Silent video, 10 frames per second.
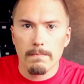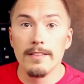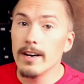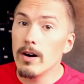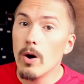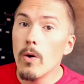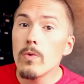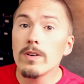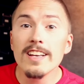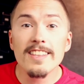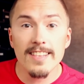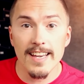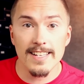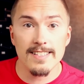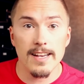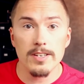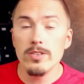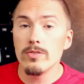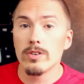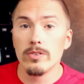The only things that
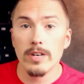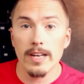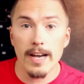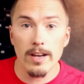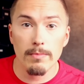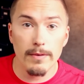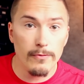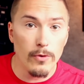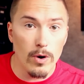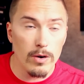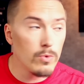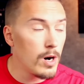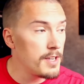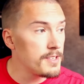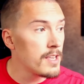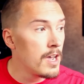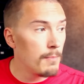you could rely on before was